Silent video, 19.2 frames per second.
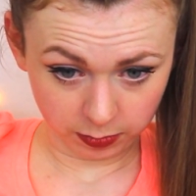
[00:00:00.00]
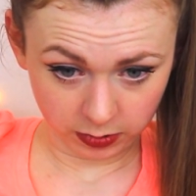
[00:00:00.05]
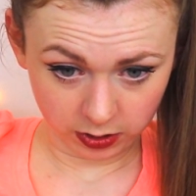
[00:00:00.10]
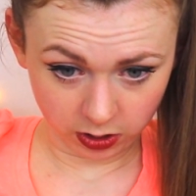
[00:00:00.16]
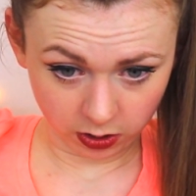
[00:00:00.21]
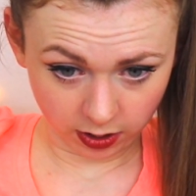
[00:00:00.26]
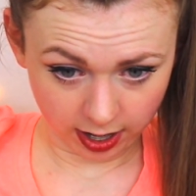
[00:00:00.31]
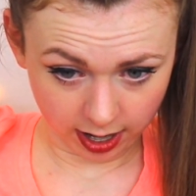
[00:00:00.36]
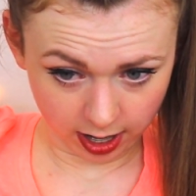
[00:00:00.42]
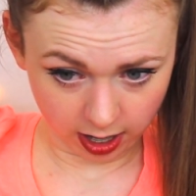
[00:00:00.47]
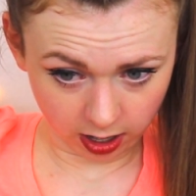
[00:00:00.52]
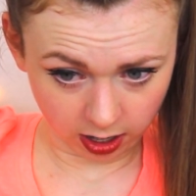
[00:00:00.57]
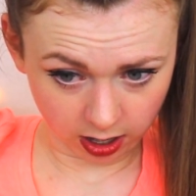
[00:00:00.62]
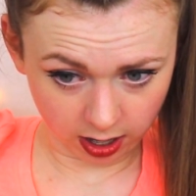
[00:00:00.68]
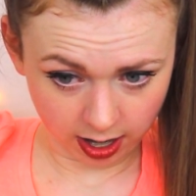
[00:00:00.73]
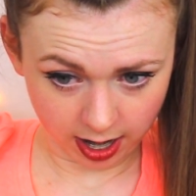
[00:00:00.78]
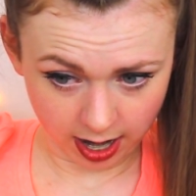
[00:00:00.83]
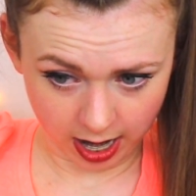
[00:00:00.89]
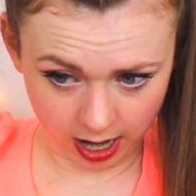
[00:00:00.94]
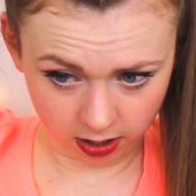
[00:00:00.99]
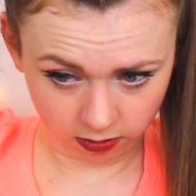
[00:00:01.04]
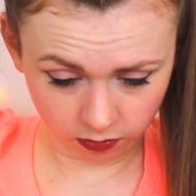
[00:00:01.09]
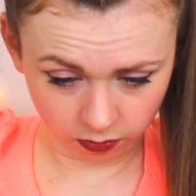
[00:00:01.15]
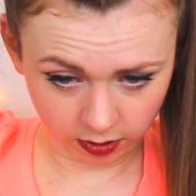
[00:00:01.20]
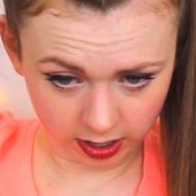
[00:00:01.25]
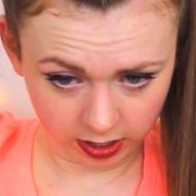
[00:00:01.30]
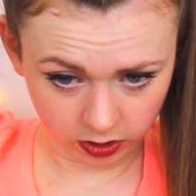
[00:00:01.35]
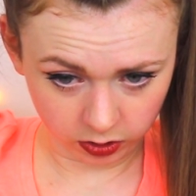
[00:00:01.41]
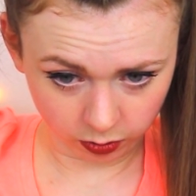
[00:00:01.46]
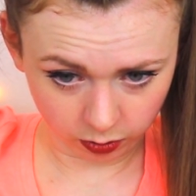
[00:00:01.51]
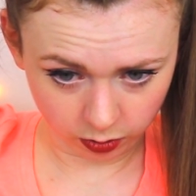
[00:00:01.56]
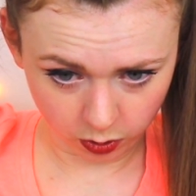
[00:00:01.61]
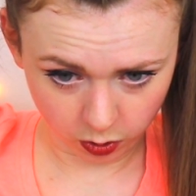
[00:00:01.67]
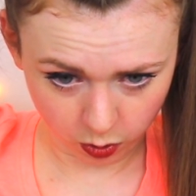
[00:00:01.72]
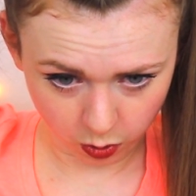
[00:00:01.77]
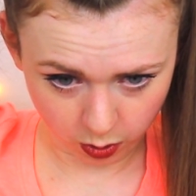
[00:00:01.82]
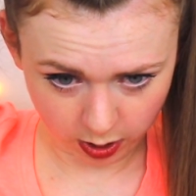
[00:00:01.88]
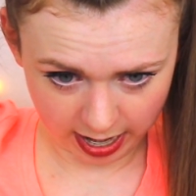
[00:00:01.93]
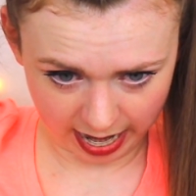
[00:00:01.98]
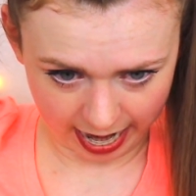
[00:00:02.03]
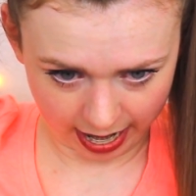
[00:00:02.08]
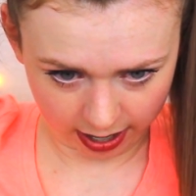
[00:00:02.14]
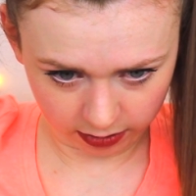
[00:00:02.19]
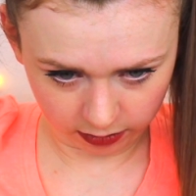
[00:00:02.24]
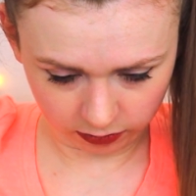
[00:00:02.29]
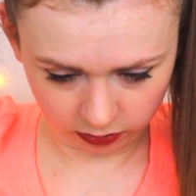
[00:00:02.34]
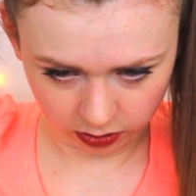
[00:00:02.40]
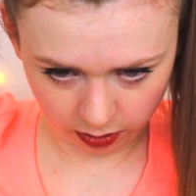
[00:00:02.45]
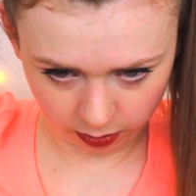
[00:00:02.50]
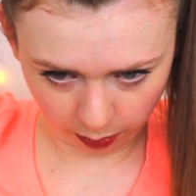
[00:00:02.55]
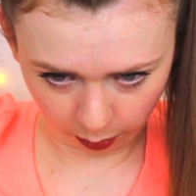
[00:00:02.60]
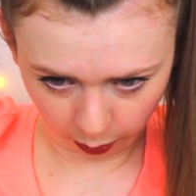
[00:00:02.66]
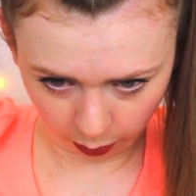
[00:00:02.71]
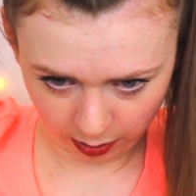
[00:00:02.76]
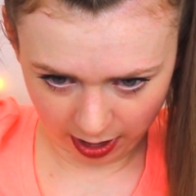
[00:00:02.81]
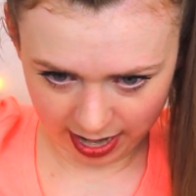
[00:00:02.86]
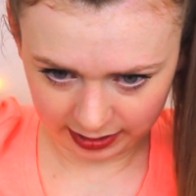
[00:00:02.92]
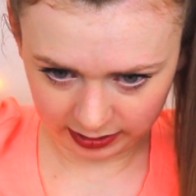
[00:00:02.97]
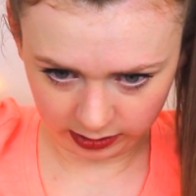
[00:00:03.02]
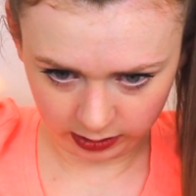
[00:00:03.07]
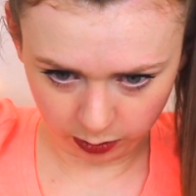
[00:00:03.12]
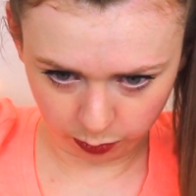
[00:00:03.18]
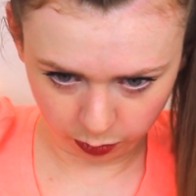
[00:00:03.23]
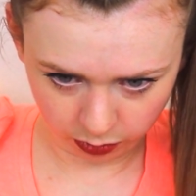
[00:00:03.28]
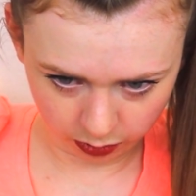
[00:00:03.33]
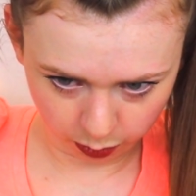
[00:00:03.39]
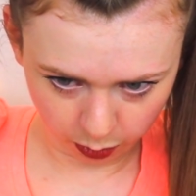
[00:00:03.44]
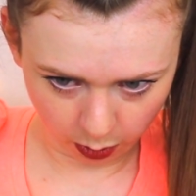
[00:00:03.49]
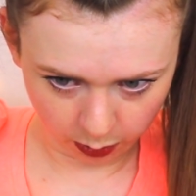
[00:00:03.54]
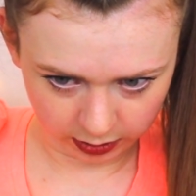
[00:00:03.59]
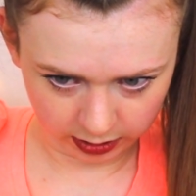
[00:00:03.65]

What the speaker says: your hair halfway through out of the last lip of the